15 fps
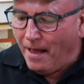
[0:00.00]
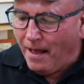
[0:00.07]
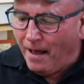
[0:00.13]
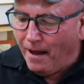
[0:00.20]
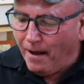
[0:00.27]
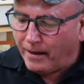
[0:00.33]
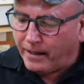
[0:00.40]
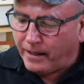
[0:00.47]

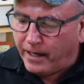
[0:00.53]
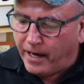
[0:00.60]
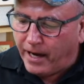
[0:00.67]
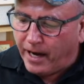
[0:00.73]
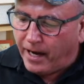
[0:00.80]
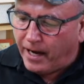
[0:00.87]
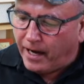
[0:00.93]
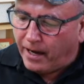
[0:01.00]

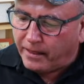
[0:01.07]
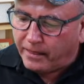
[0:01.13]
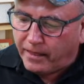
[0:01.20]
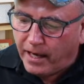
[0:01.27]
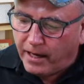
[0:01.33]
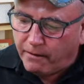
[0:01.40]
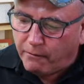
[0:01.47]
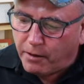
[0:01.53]
okay, I
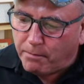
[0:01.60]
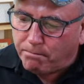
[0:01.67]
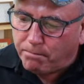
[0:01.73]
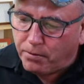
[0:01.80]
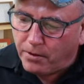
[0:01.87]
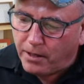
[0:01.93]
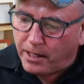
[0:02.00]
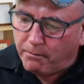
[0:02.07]
think we
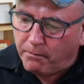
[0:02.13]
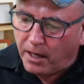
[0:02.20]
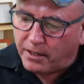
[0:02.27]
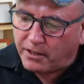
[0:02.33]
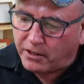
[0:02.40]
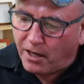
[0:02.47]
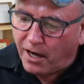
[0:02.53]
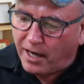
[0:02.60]
pretty
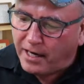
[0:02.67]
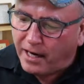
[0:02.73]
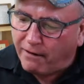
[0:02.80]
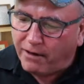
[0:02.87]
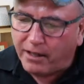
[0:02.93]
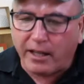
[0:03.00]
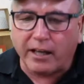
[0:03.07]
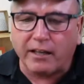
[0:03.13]
much got
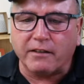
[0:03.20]
everything.